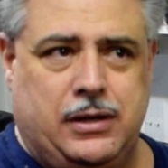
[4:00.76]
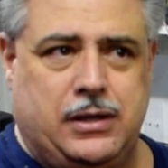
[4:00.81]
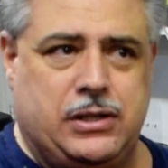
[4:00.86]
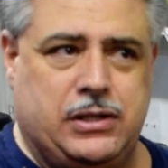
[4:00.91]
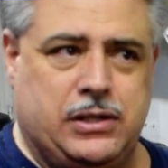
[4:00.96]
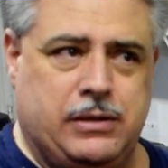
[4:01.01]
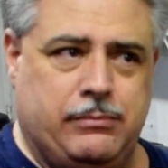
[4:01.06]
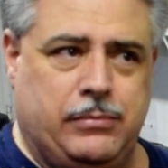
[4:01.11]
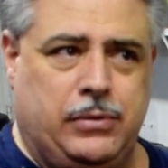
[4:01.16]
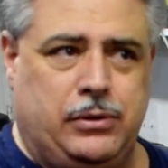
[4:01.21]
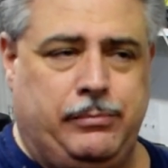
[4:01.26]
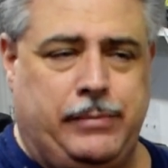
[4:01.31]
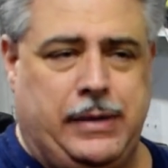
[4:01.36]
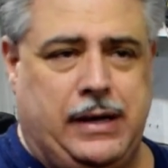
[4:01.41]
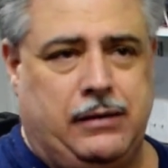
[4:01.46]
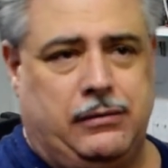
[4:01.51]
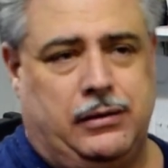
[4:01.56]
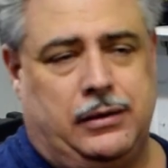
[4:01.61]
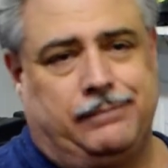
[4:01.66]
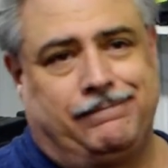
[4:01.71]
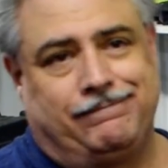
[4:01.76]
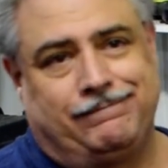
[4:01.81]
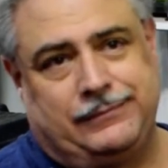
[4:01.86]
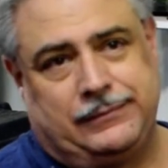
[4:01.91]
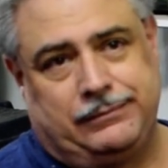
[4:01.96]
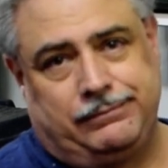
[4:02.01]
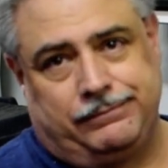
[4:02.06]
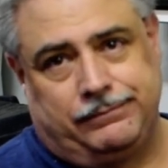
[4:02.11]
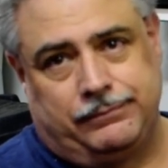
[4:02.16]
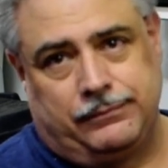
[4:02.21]
symbol, battery.
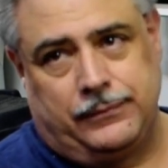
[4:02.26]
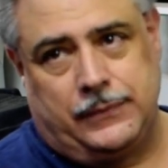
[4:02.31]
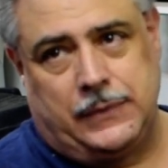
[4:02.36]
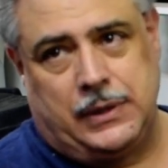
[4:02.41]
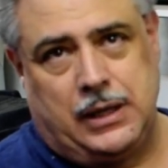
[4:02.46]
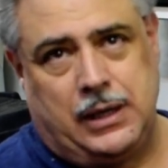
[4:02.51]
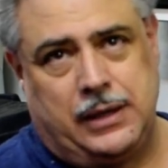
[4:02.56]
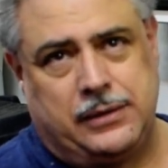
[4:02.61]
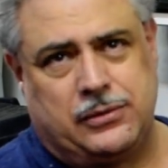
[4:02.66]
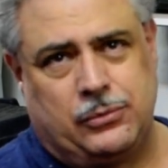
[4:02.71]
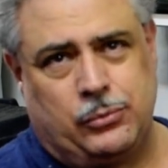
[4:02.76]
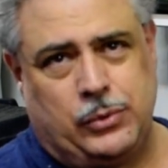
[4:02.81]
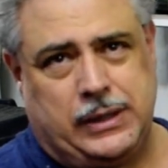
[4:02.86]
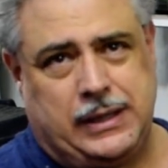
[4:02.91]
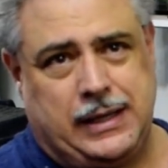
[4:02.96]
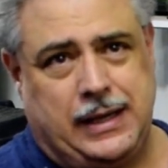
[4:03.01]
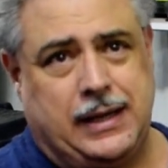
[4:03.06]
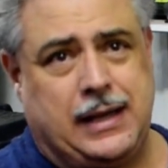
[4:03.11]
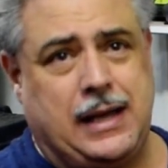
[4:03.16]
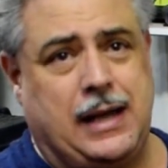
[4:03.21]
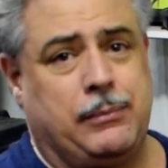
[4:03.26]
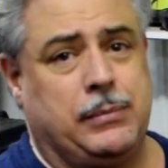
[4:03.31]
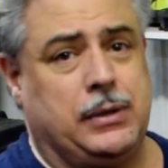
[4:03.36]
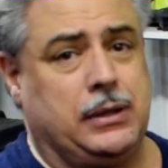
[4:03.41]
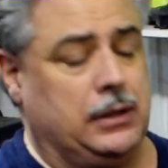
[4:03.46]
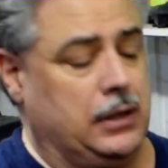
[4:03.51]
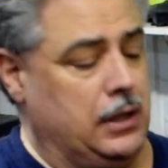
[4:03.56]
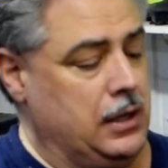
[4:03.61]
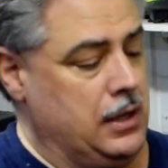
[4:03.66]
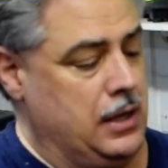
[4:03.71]
I said, what the heck
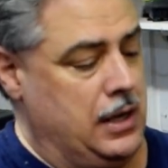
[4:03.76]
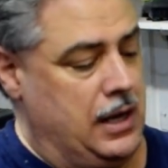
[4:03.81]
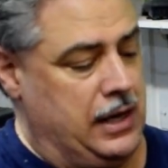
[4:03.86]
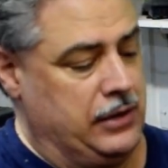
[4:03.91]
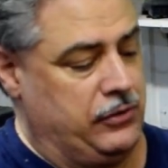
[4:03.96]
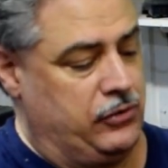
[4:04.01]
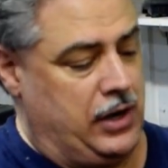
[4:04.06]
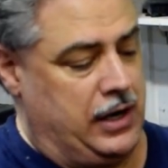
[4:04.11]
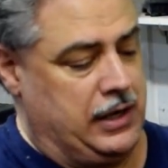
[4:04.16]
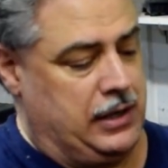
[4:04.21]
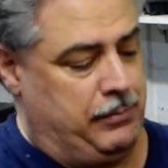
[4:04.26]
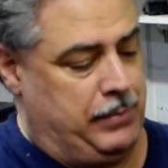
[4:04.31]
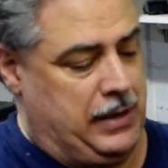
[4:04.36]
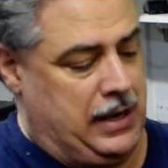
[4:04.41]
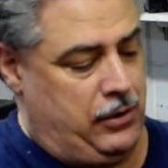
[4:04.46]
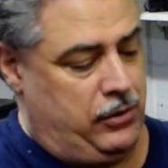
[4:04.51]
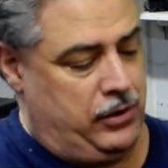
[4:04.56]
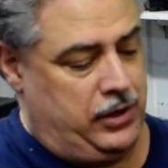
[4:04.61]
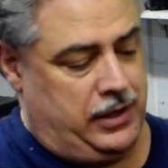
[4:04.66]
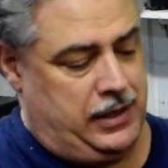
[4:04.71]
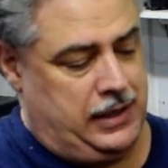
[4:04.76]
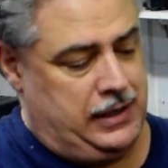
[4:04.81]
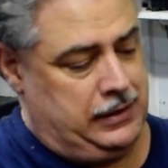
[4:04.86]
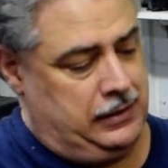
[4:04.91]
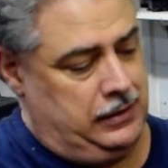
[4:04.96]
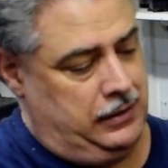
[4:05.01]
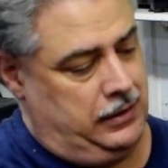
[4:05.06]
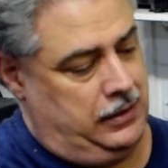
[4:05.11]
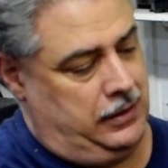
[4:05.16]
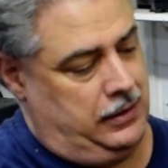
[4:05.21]
happened? I tried to power it
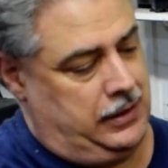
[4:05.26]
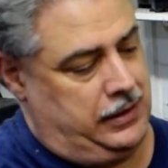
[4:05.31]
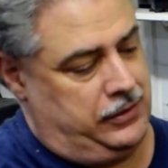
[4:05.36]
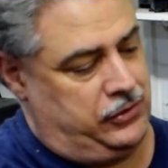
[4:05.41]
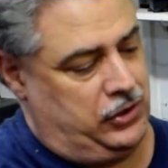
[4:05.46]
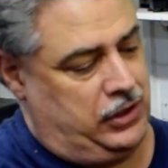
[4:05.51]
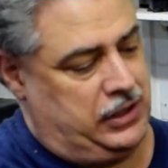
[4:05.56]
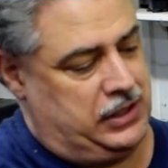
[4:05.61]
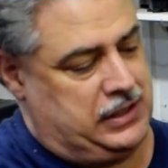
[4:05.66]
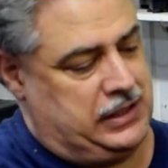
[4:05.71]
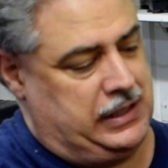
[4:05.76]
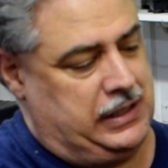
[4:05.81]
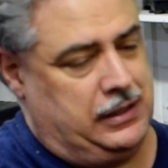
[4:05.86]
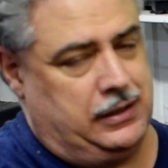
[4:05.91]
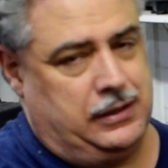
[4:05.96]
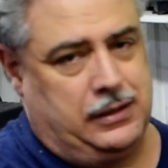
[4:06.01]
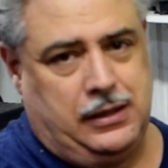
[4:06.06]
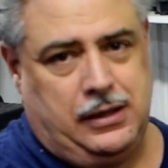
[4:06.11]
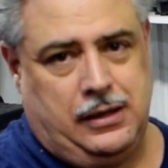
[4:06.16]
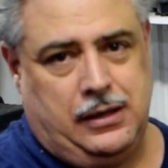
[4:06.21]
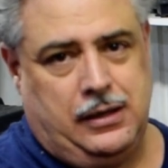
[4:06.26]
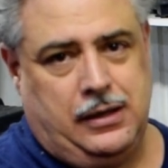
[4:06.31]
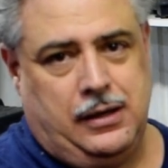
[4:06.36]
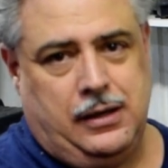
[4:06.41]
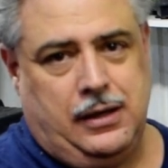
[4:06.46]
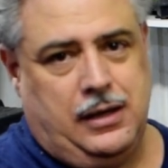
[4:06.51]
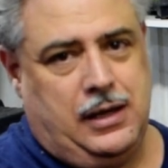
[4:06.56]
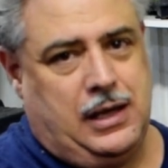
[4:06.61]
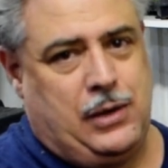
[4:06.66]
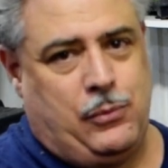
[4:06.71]
on. As you can see,
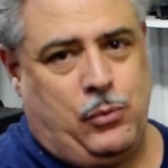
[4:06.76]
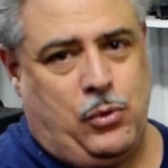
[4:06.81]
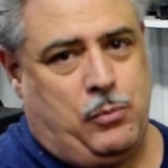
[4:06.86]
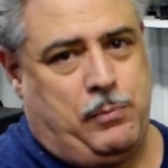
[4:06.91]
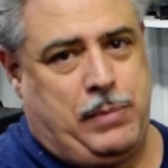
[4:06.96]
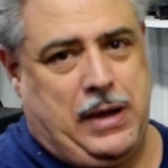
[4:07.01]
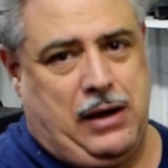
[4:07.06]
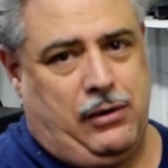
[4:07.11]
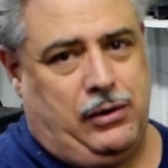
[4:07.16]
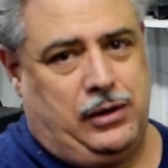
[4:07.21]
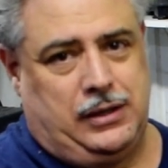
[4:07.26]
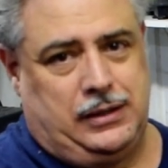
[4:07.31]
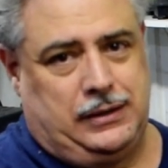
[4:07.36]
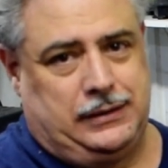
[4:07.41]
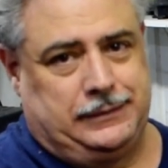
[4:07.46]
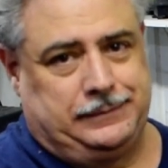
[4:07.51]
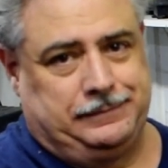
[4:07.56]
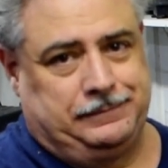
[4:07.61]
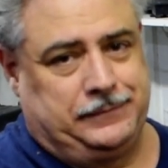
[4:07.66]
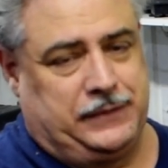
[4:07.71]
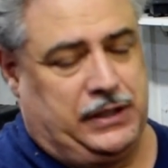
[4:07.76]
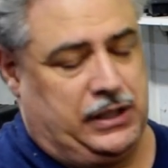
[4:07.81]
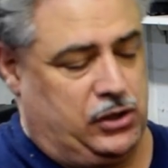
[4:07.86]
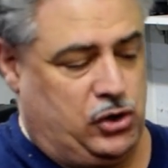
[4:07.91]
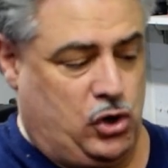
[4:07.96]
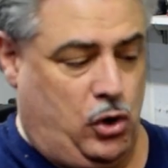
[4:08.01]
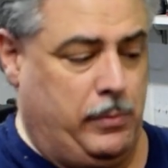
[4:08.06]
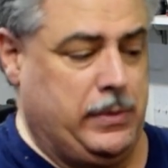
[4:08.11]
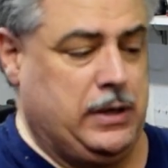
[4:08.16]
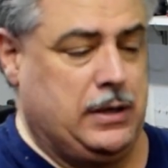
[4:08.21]
it won't power on. It
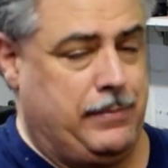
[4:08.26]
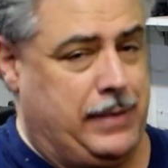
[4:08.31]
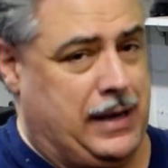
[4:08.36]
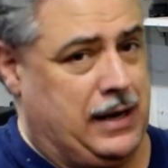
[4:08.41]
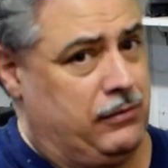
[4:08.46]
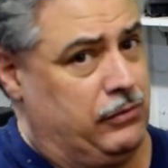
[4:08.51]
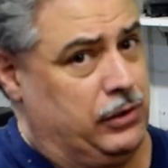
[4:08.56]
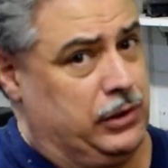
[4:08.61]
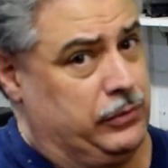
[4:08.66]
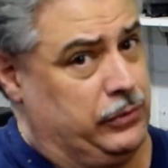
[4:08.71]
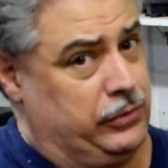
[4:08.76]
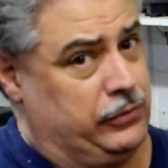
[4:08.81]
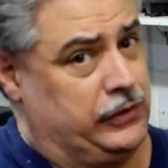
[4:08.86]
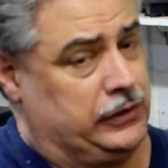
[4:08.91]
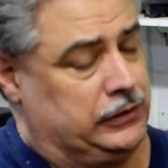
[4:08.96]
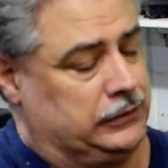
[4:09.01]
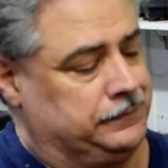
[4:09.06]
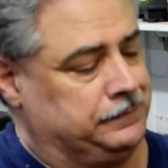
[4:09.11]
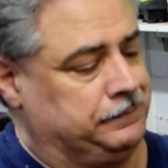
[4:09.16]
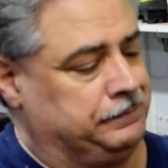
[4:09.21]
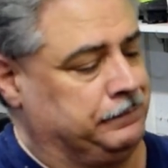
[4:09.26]
told me the battery was full.